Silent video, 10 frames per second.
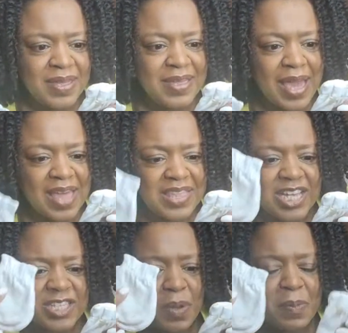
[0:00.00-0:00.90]
Yeah, I think
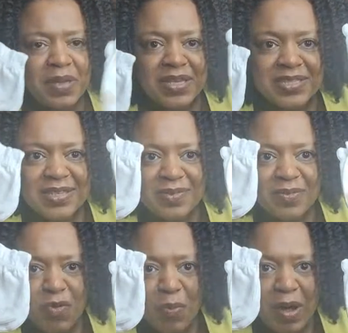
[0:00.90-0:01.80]
it's puppies. I've
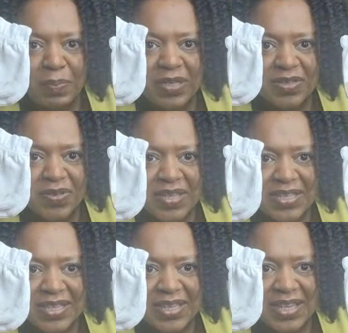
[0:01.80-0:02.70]
got puppies on these
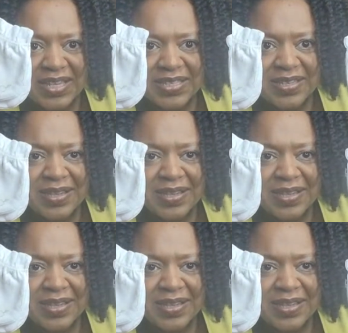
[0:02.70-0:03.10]
and these.